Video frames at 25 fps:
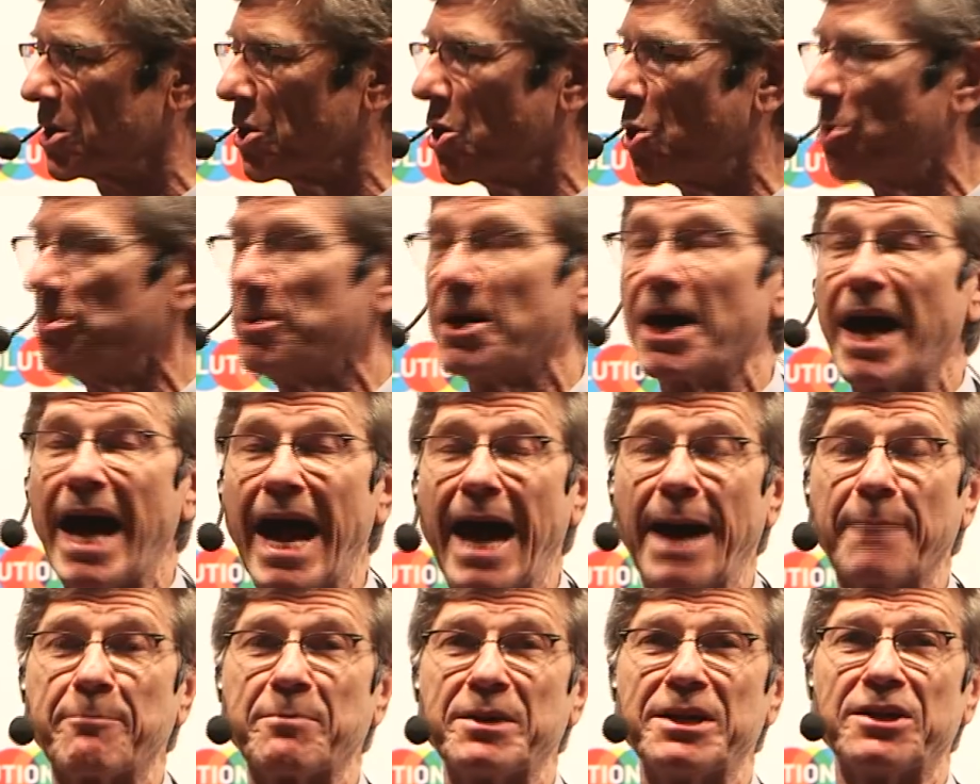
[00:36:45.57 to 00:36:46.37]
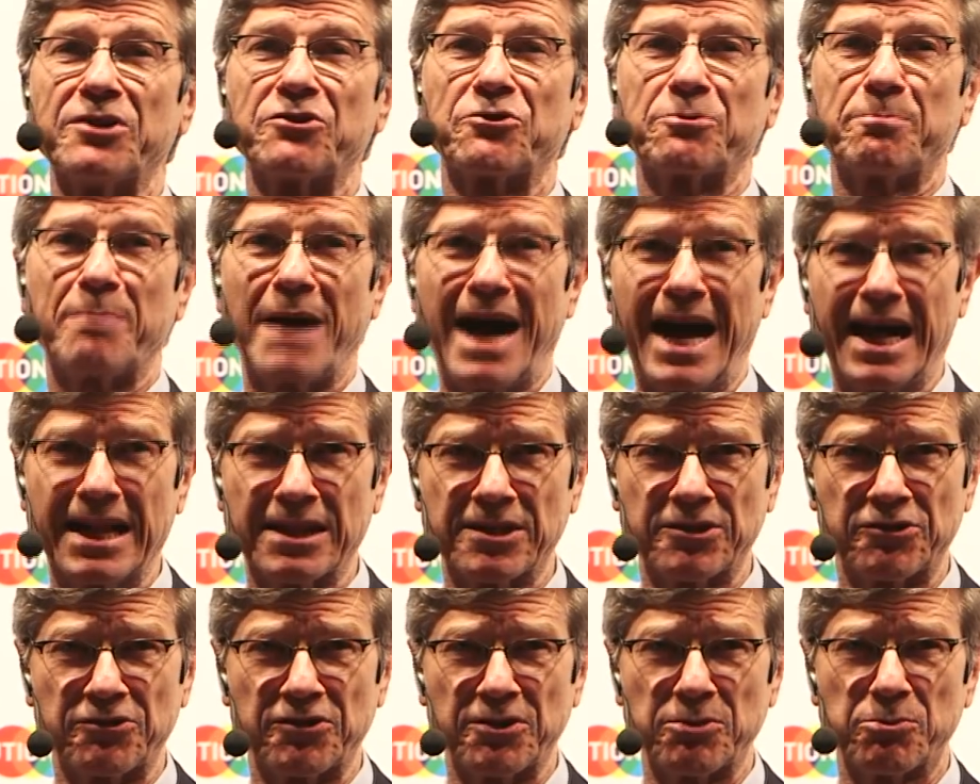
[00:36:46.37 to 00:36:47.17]
global happiness
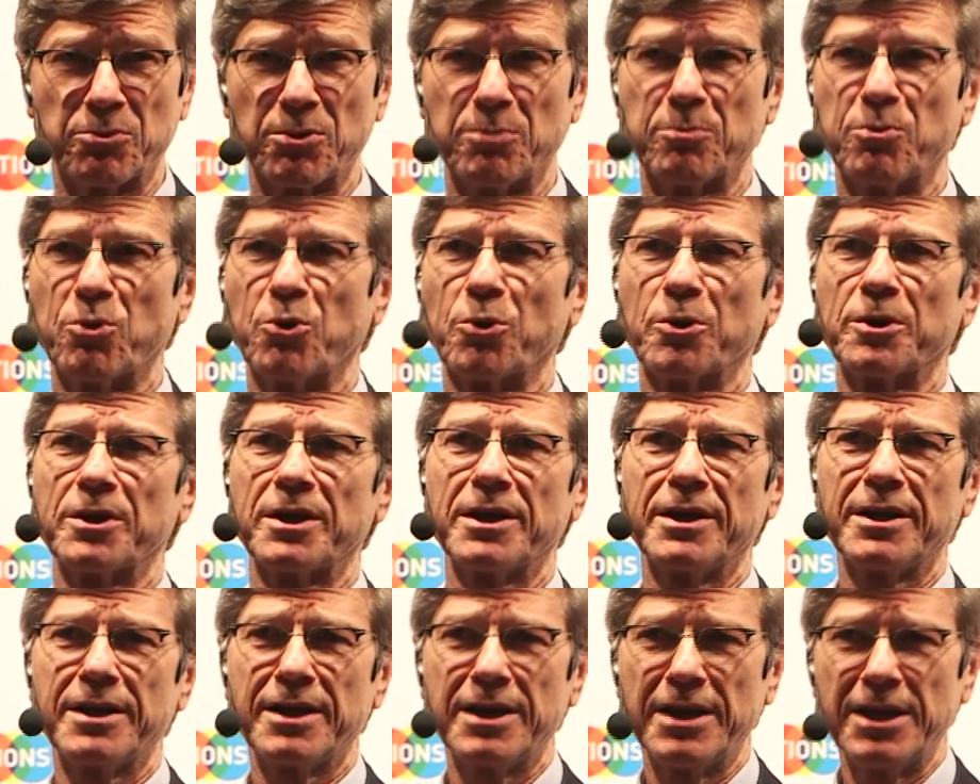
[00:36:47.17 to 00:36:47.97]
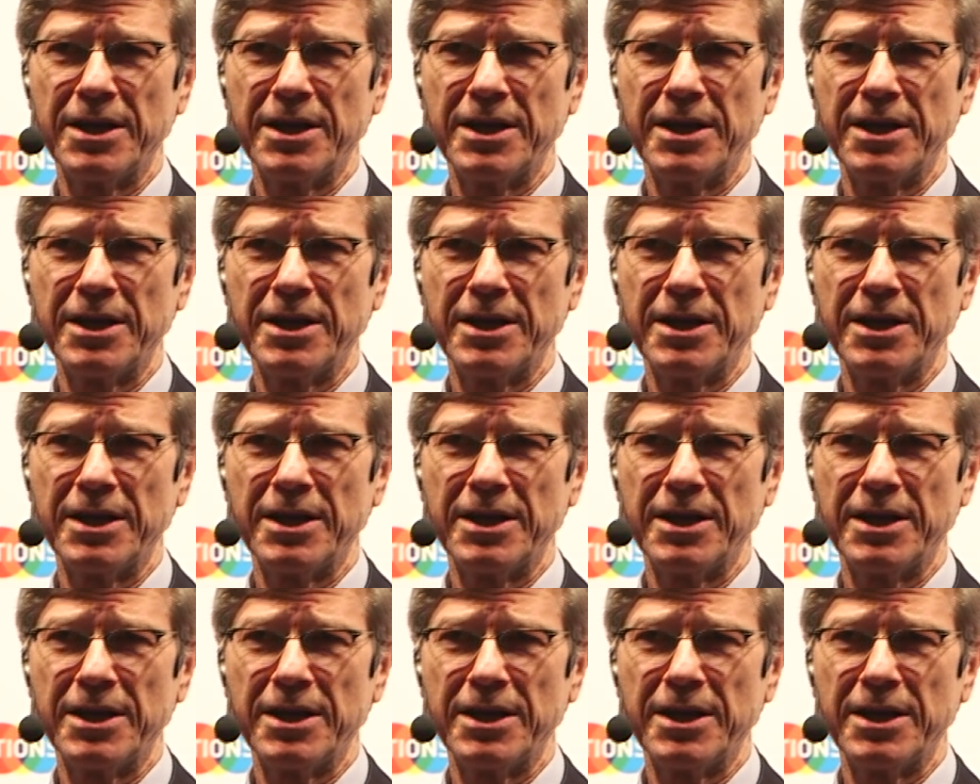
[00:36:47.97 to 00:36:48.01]
policy report.